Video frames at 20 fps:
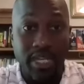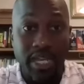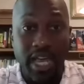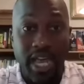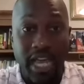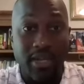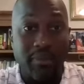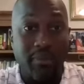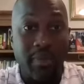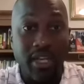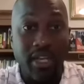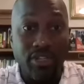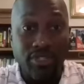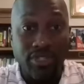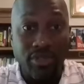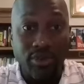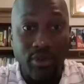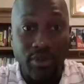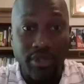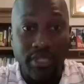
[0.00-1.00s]
and make
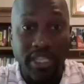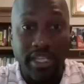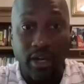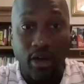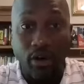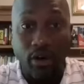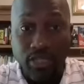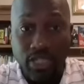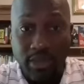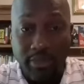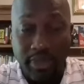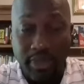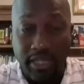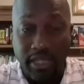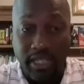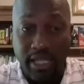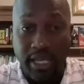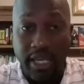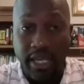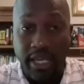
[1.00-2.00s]
sure that
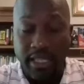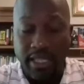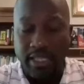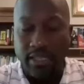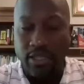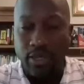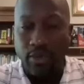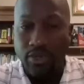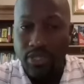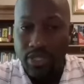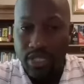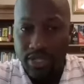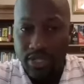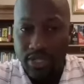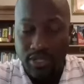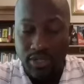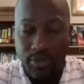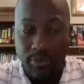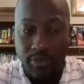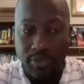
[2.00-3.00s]
ultimately that those
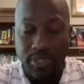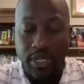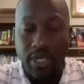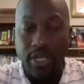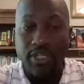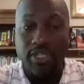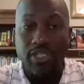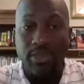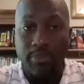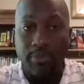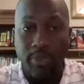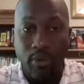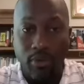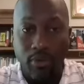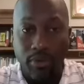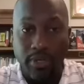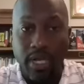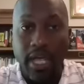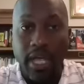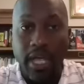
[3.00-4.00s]
systems support